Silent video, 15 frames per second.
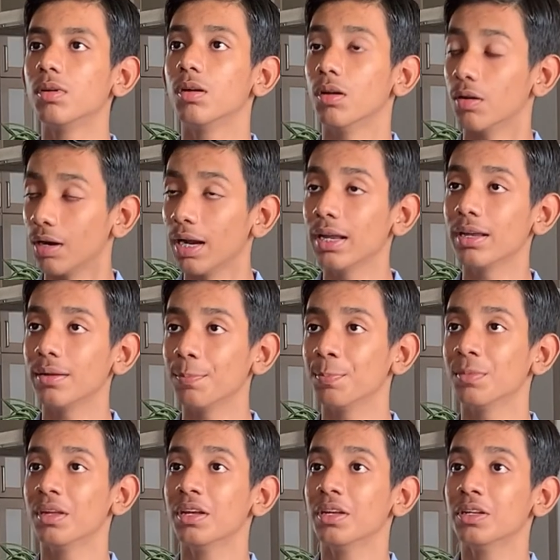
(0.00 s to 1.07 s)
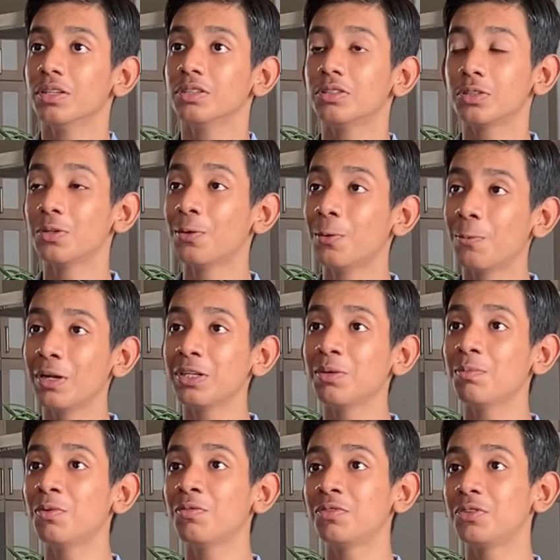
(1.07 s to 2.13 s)
Right. So when you
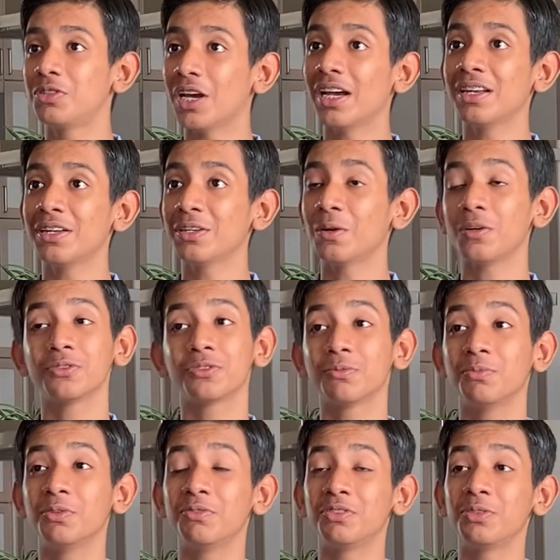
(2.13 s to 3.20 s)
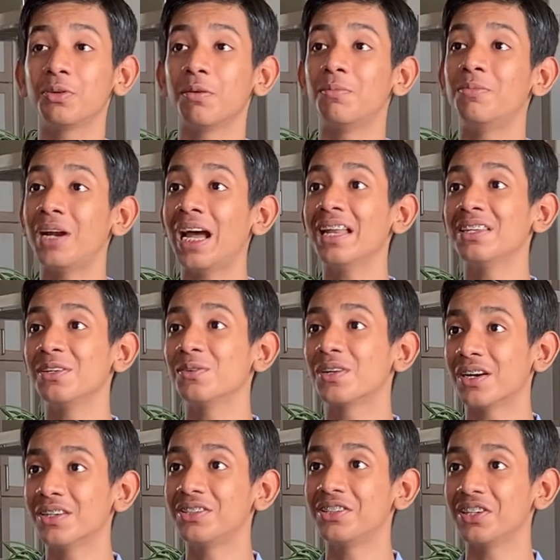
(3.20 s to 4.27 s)
moved to China, you also moved to a brand new
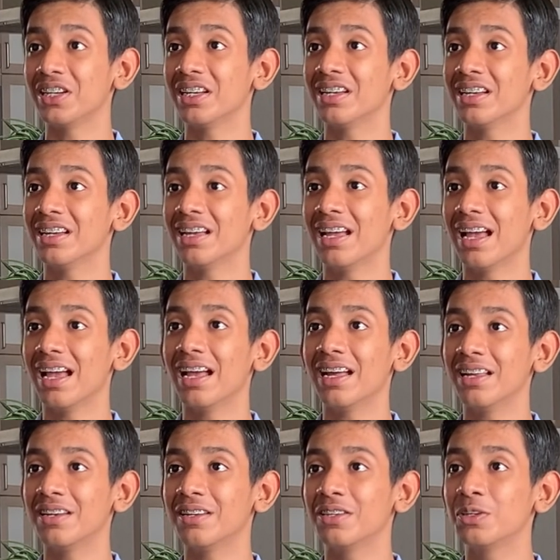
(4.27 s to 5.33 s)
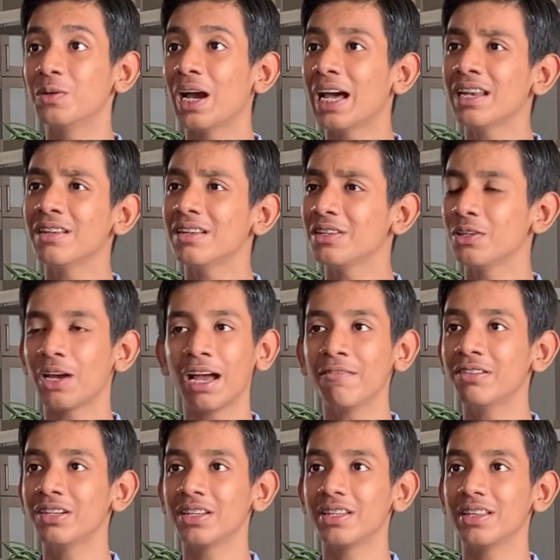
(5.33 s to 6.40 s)
country, and you
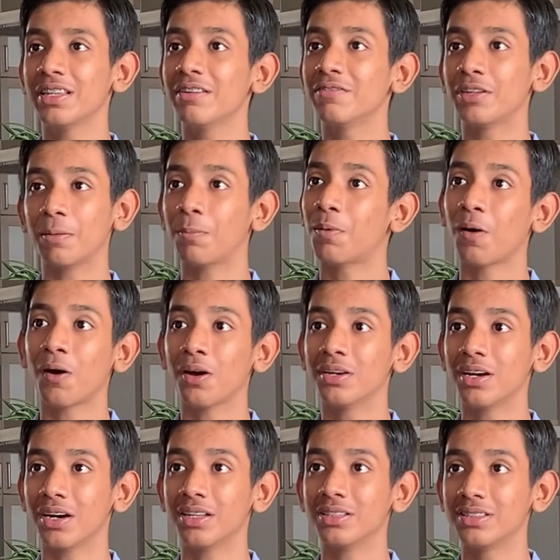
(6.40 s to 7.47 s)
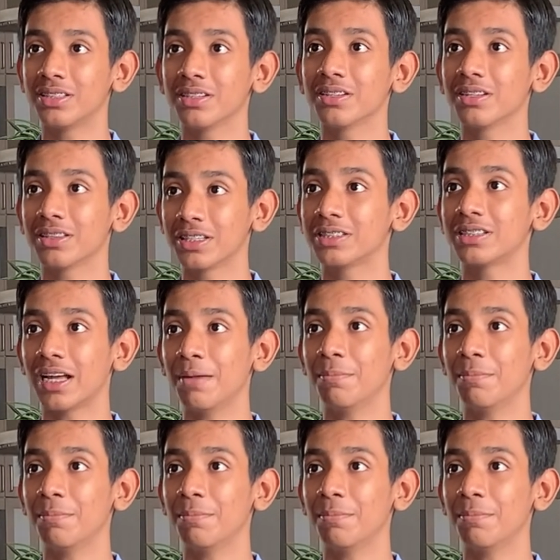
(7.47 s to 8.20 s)
haven't lived abroad until this time